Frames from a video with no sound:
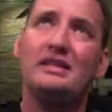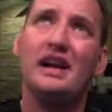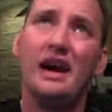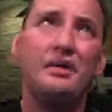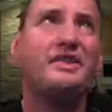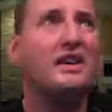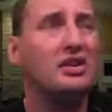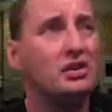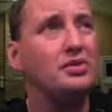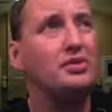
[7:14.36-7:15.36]
I would say
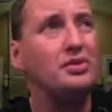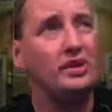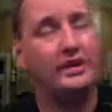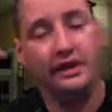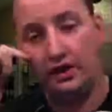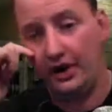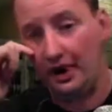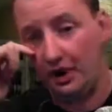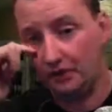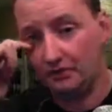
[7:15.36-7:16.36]
close to a year
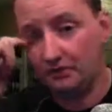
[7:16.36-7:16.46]
now,